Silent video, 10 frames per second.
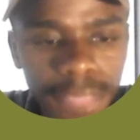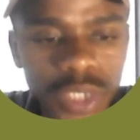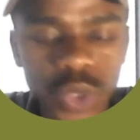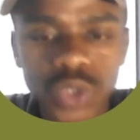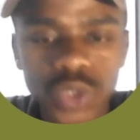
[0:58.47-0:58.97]

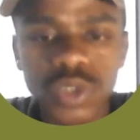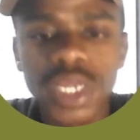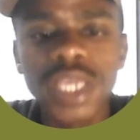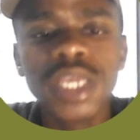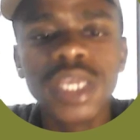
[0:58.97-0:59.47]
So
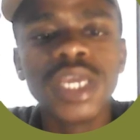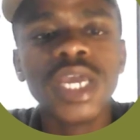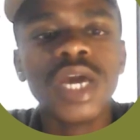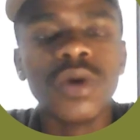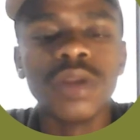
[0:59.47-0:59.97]
today
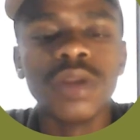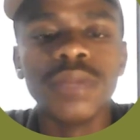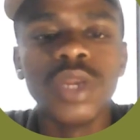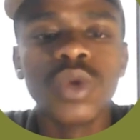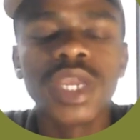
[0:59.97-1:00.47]
we'll be
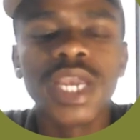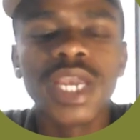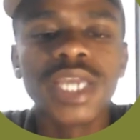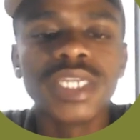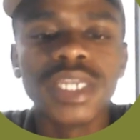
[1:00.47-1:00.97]
looking
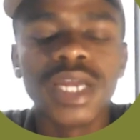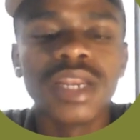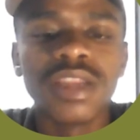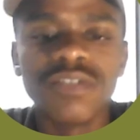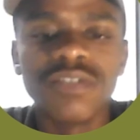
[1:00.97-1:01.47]
at the
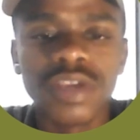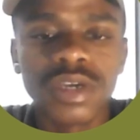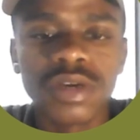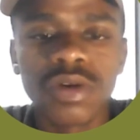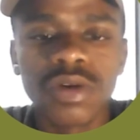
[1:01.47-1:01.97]

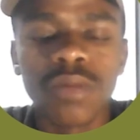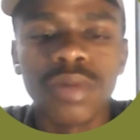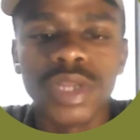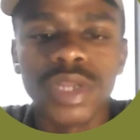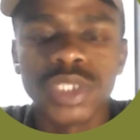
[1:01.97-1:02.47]
non-living
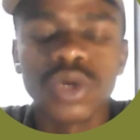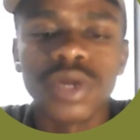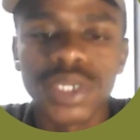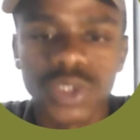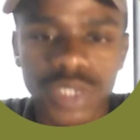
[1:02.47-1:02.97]
components or
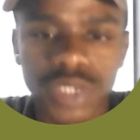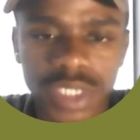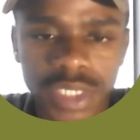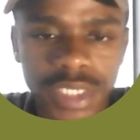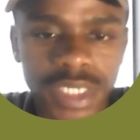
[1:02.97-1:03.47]

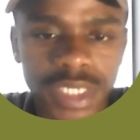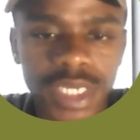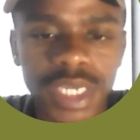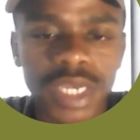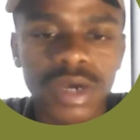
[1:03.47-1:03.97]
resources
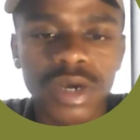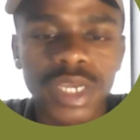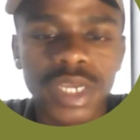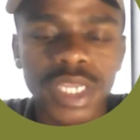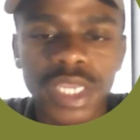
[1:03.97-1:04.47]

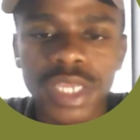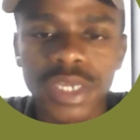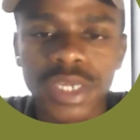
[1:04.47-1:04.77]
in the